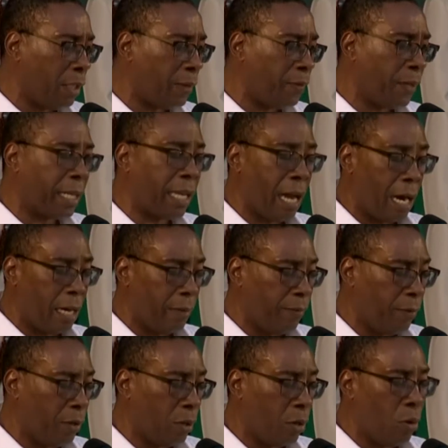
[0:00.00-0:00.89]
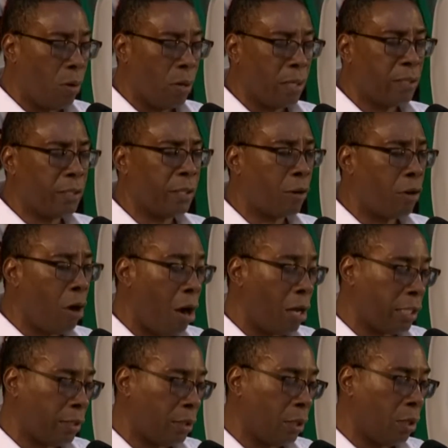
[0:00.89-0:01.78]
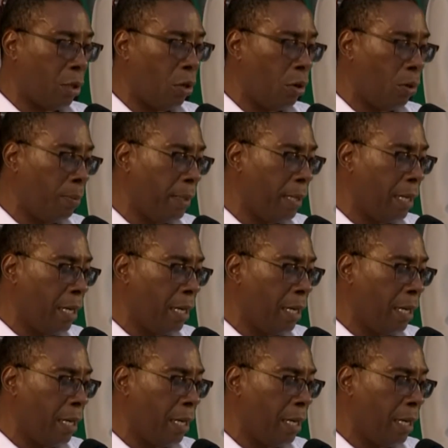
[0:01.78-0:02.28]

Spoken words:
for carnival goers across the globe.